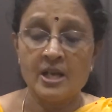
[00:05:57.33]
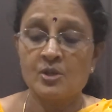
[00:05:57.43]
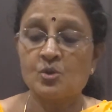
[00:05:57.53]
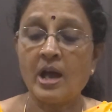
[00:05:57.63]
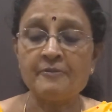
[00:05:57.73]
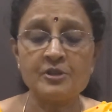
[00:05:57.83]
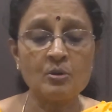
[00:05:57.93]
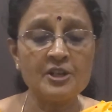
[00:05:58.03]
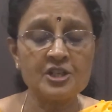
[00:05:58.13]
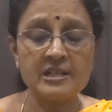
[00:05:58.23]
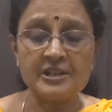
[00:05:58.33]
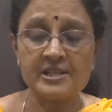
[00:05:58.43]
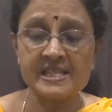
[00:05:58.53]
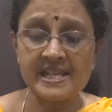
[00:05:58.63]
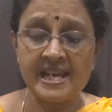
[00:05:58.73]
So after collision, let
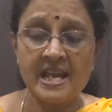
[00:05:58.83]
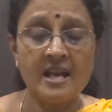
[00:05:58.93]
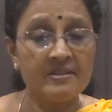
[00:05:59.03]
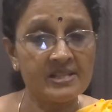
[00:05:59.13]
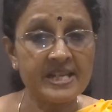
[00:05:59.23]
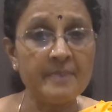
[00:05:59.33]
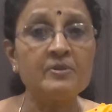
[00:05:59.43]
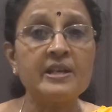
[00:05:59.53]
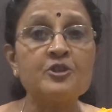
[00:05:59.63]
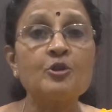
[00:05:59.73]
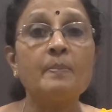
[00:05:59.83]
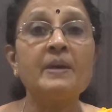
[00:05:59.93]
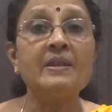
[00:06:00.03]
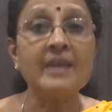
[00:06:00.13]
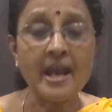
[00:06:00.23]
us see, the same thing should
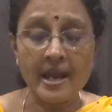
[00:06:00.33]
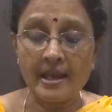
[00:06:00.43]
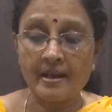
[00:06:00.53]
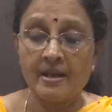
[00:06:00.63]
be there.